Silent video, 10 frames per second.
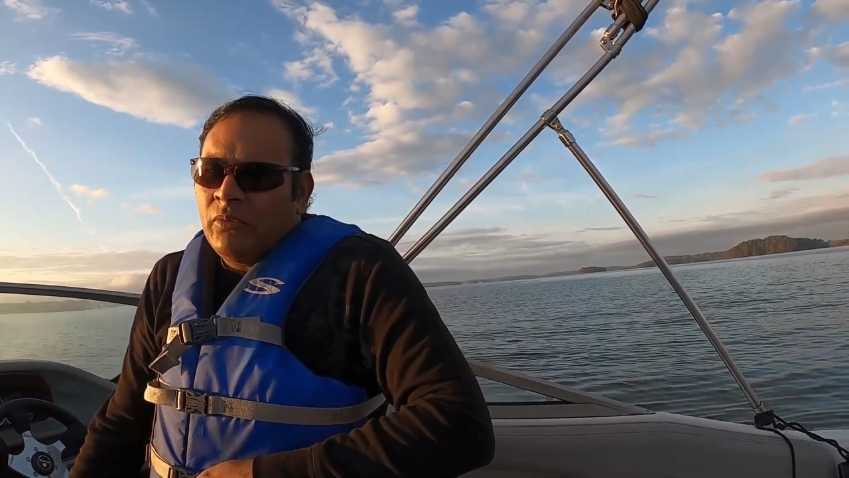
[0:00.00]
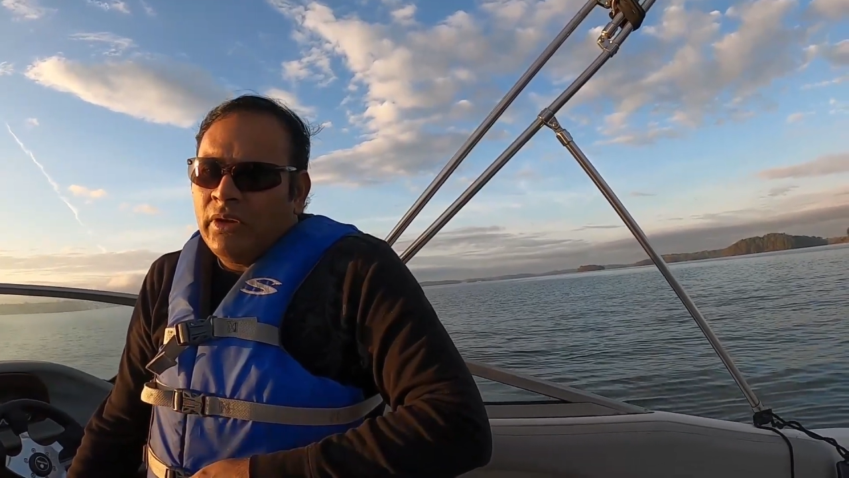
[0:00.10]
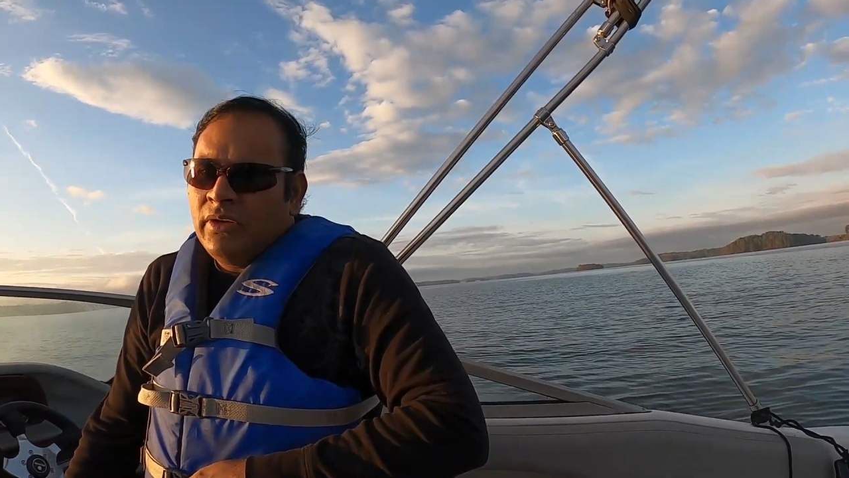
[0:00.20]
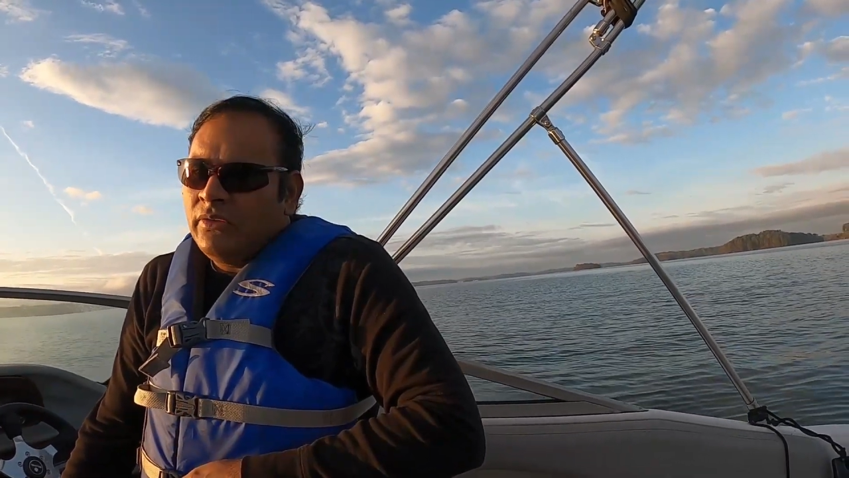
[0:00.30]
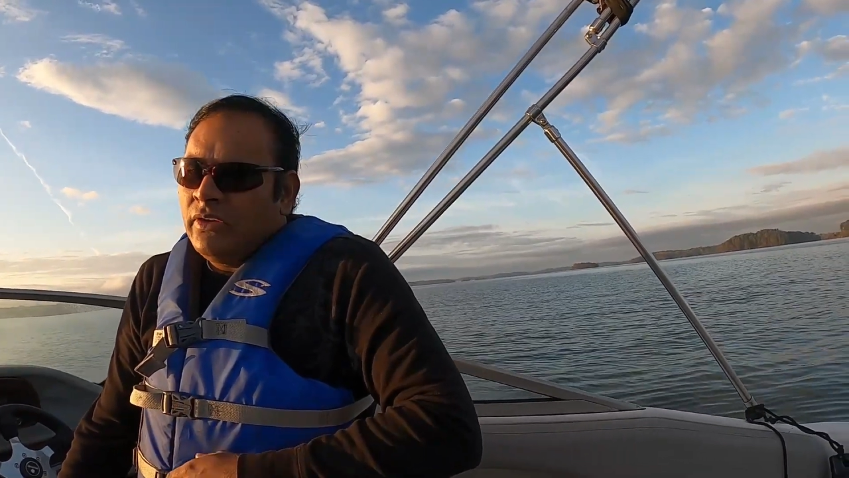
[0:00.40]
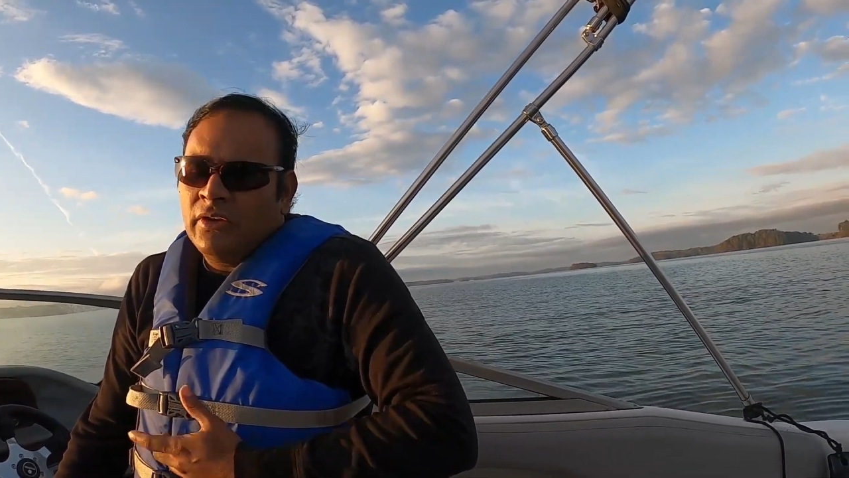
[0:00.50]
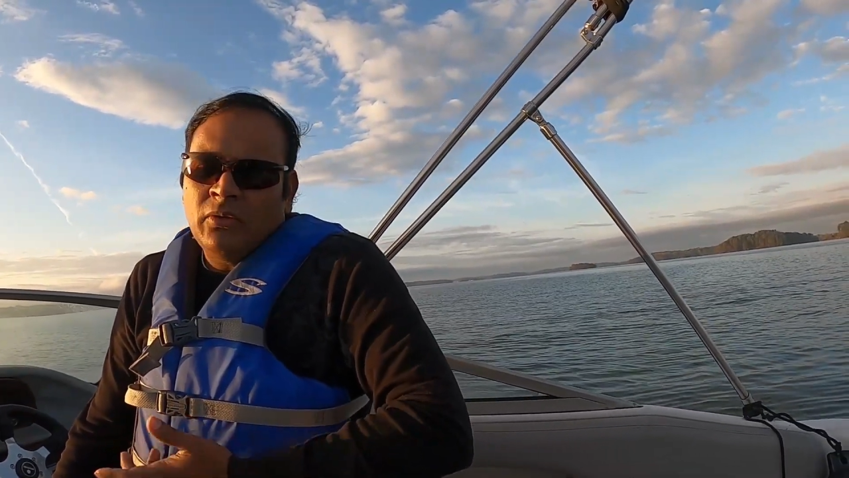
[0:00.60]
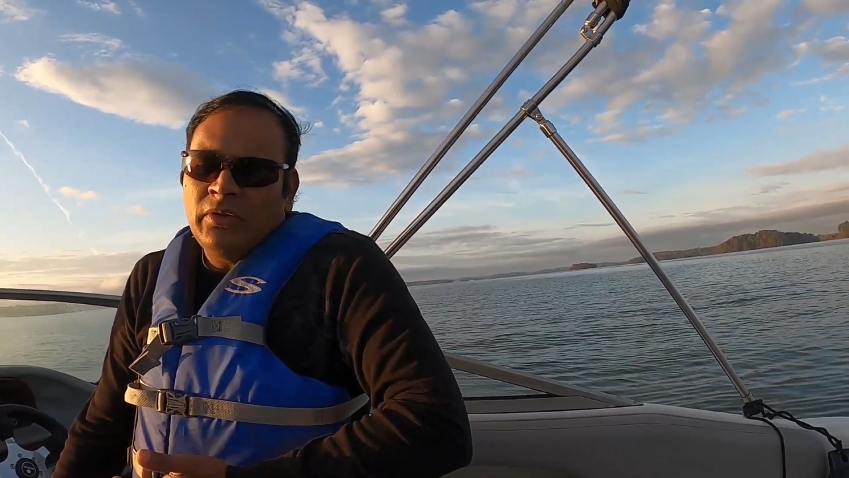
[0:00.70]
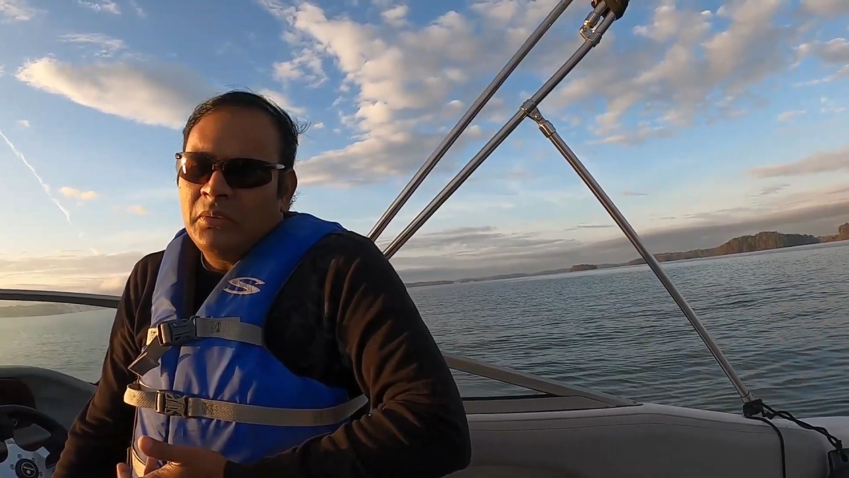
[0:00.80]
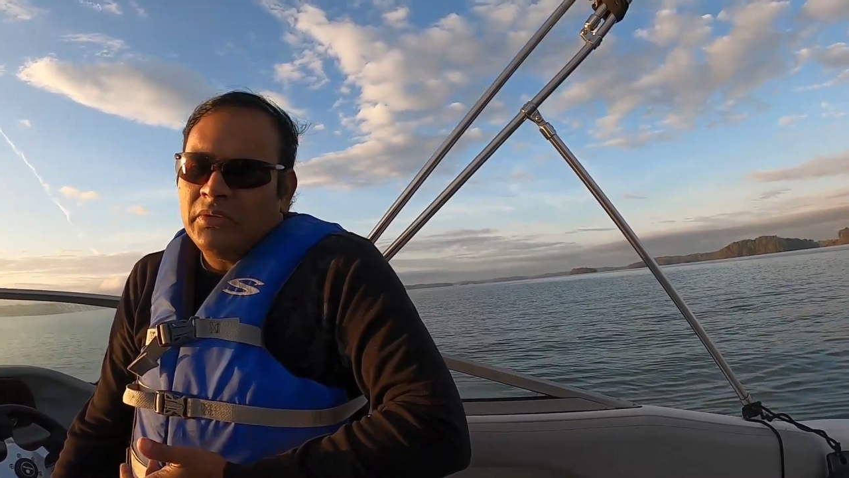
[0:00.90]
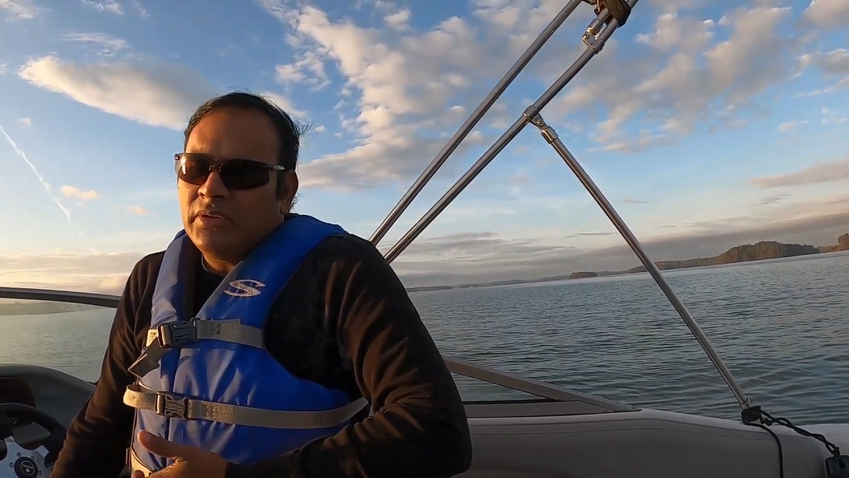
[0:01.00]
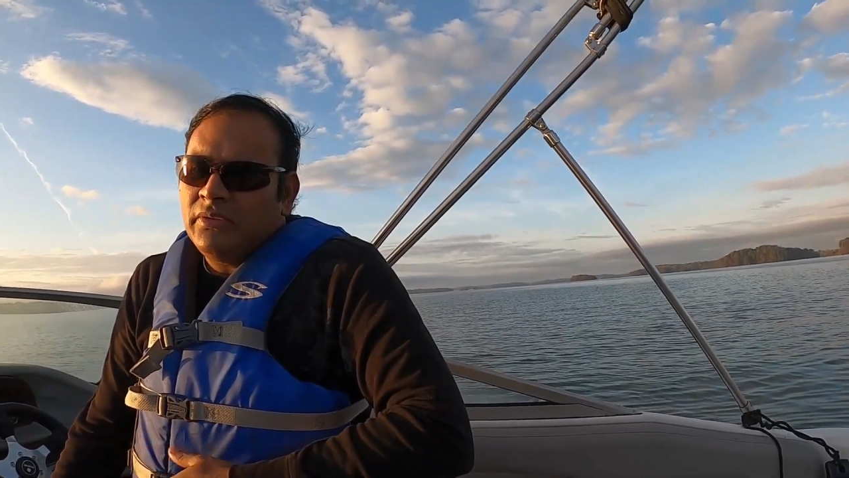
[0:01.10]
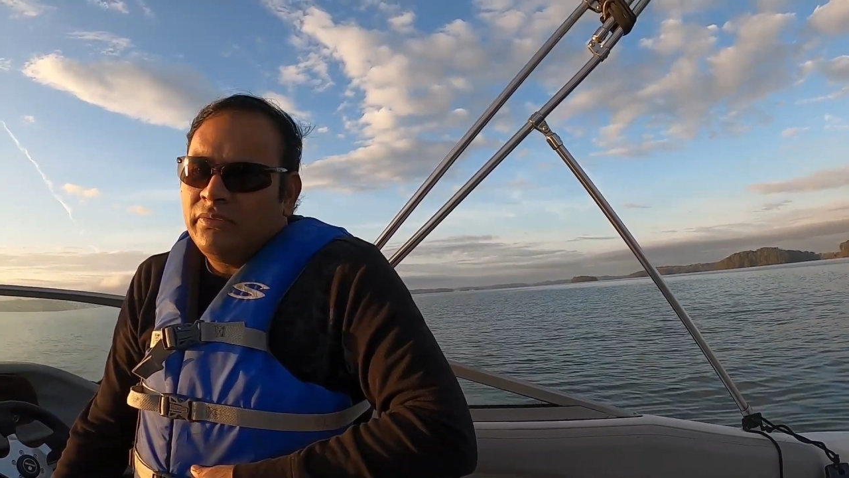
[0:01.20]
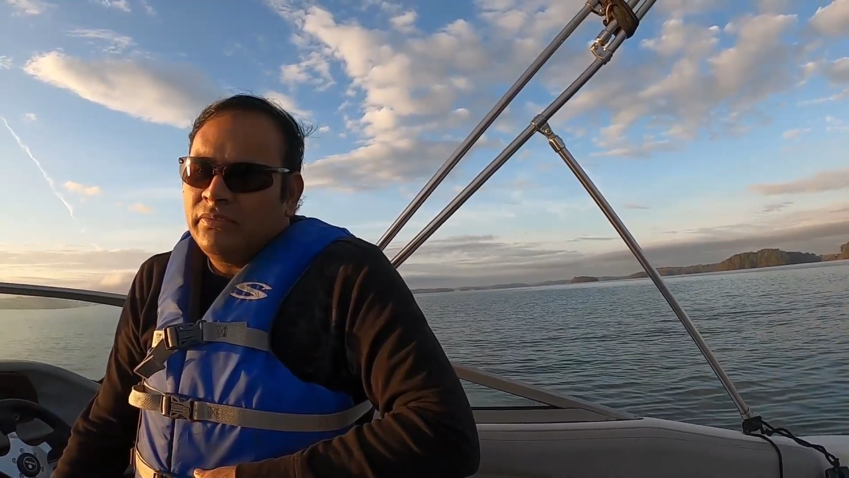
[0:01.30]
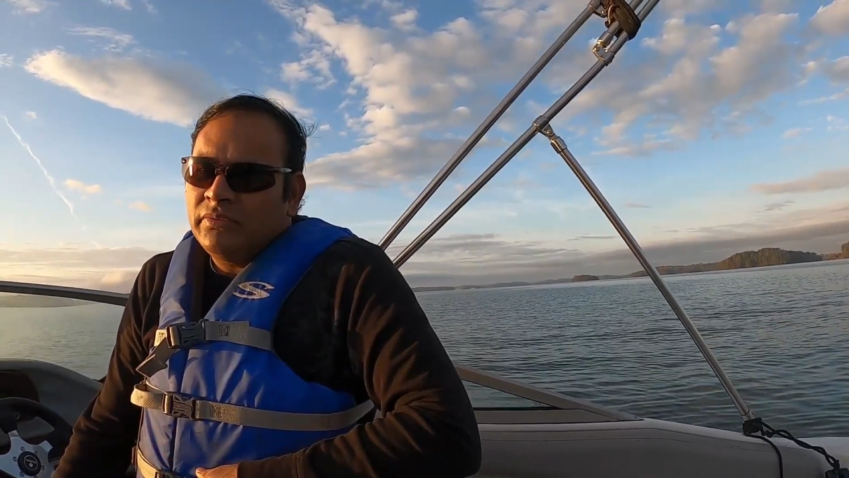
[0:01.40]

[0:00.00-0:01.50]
One is you can do it yourself,